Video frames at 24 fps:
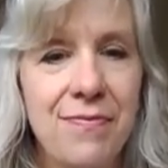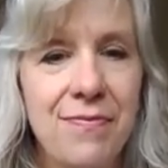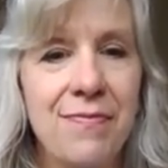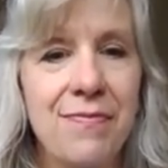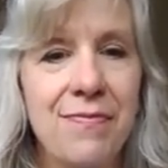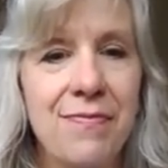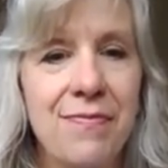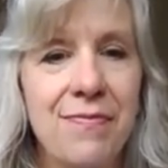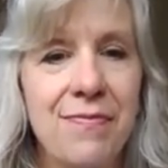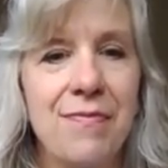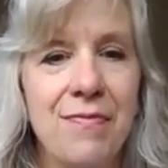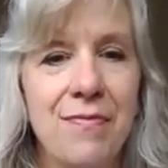
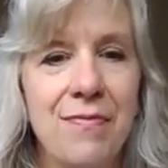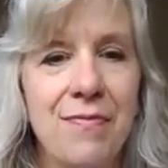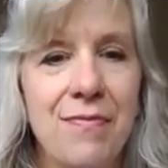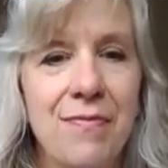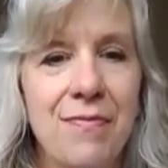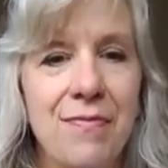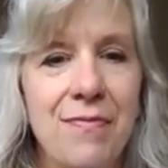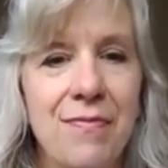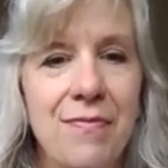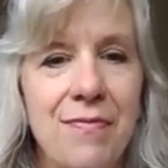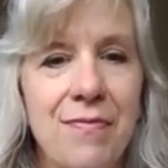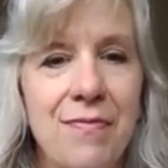
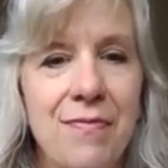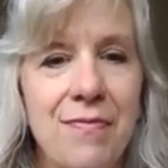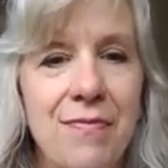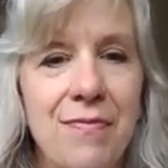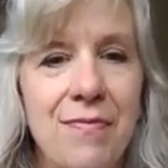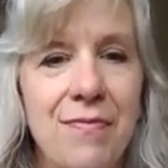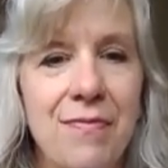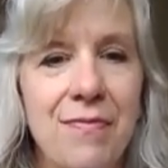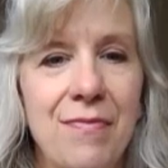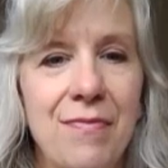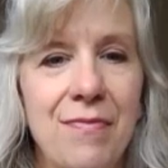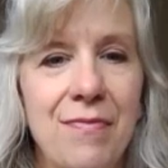Absolutely.
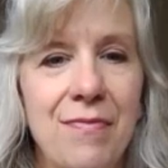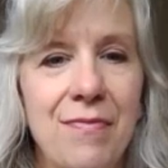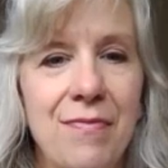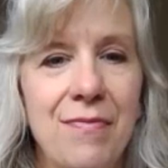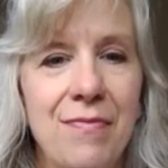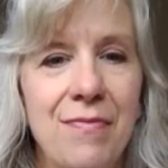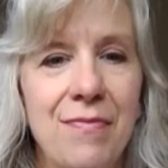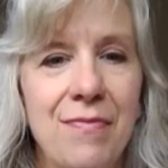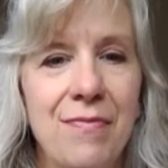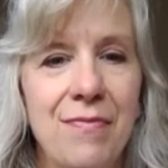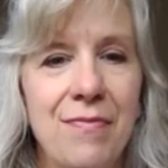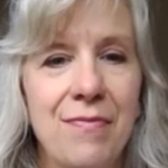
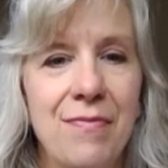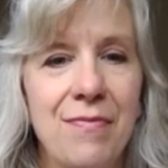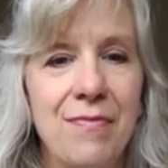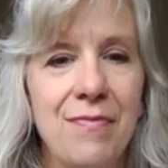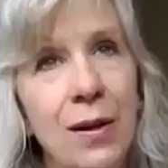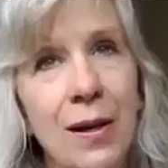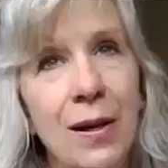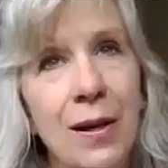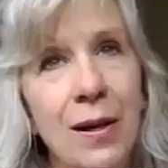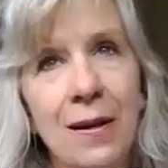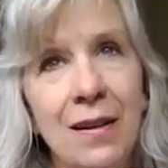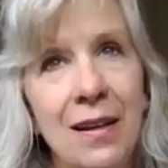It
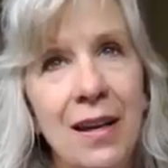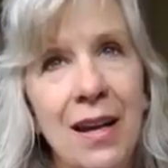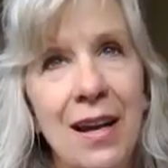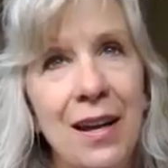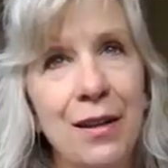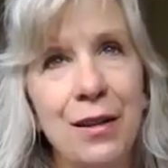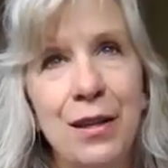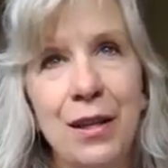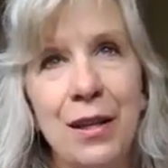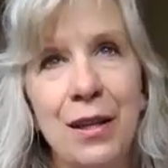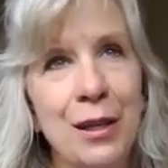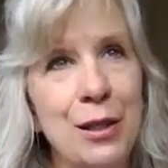just kind of
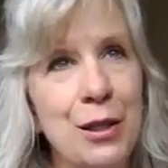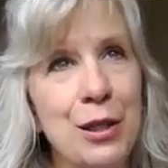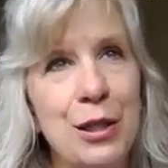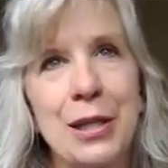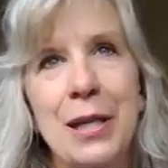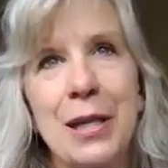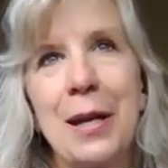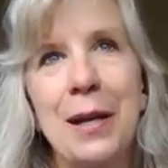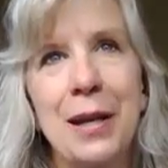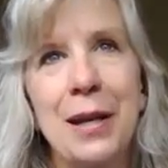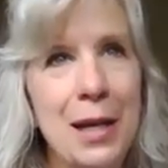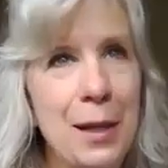keeps going as
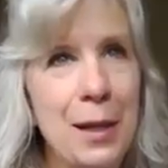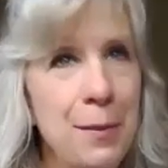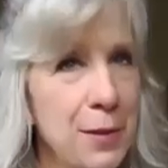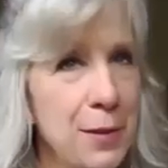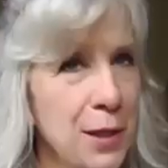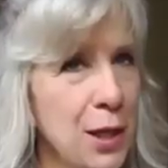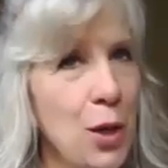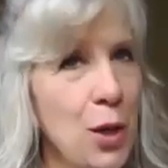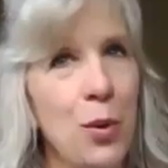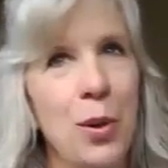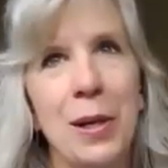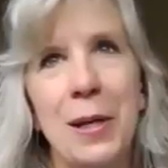I
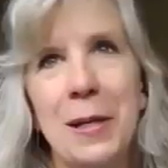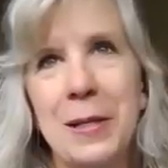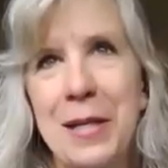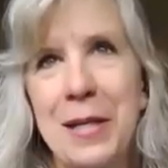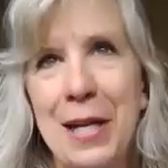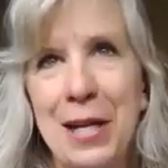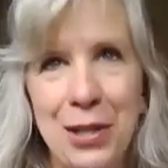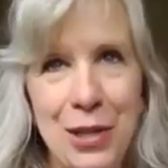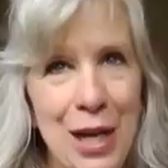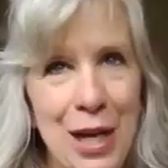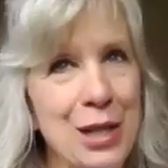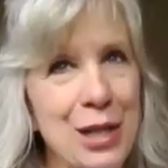really kind
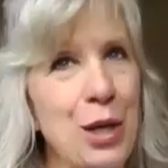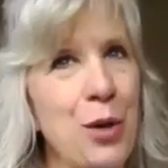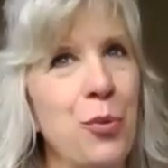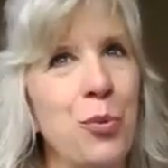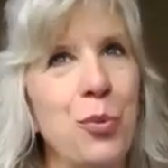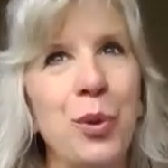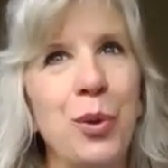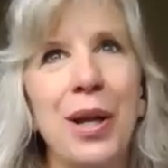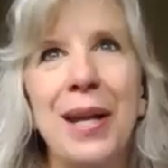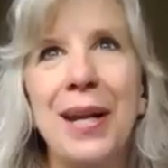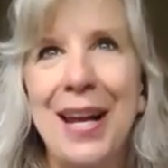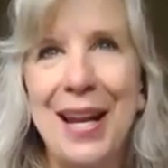of start thinking
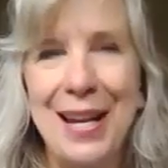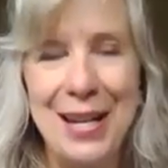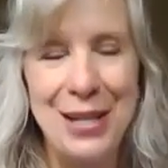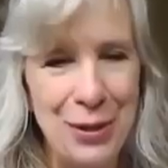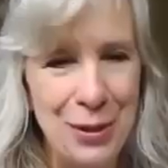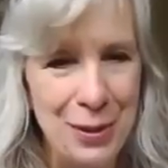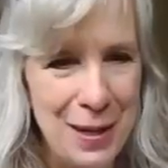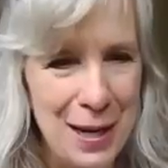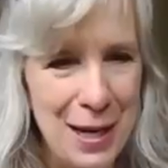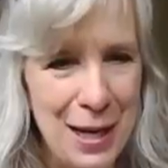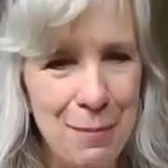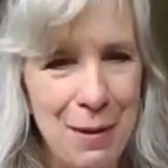about this. You
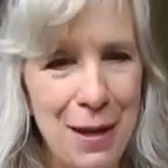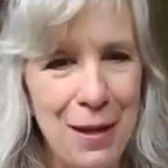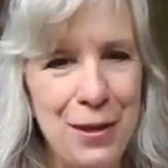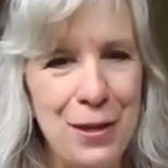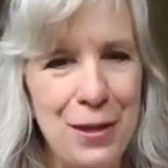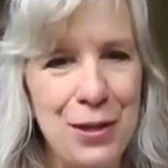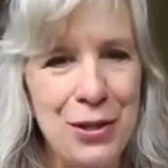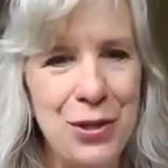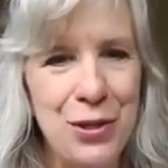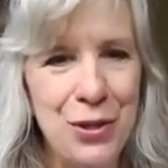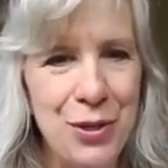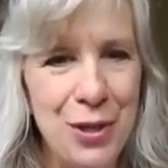talked about the
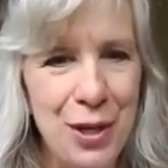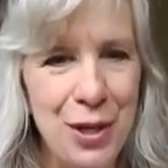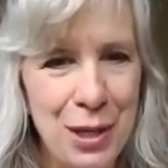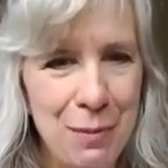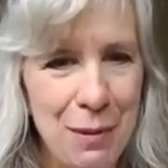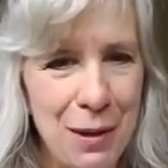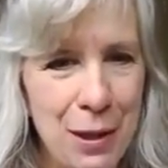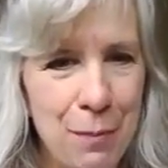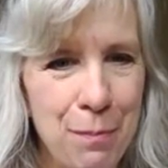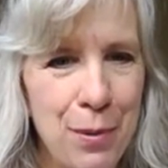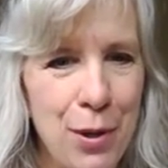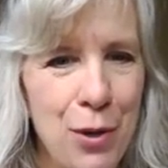boats, and the
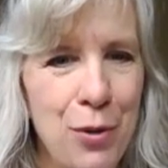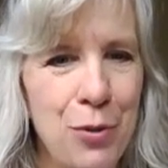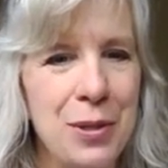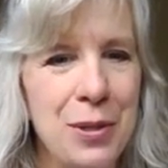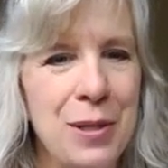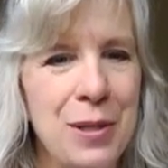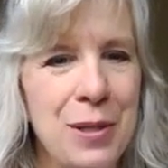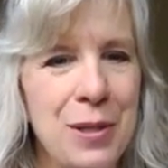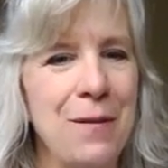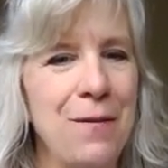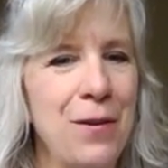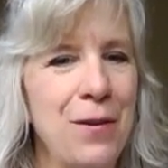first thing I
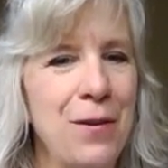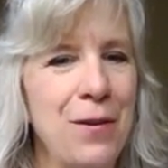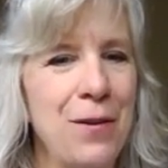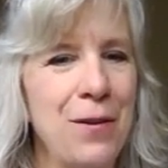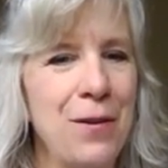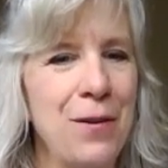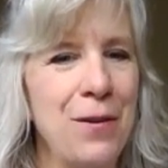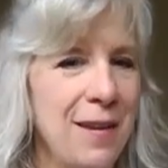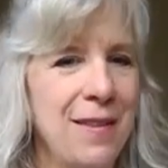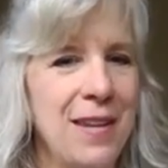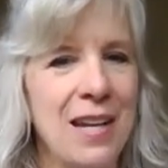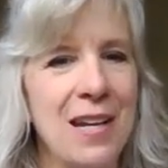think of is
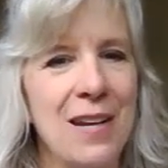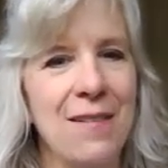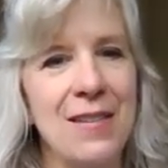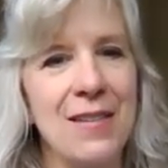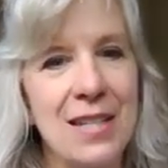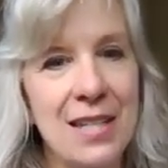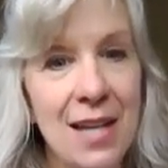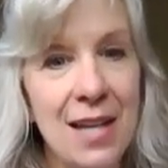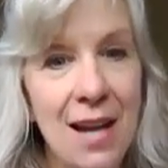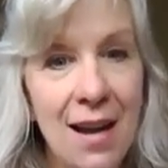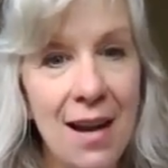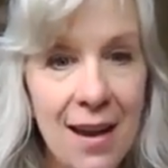kayaks
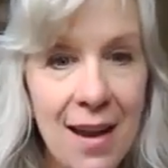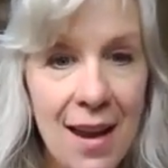and,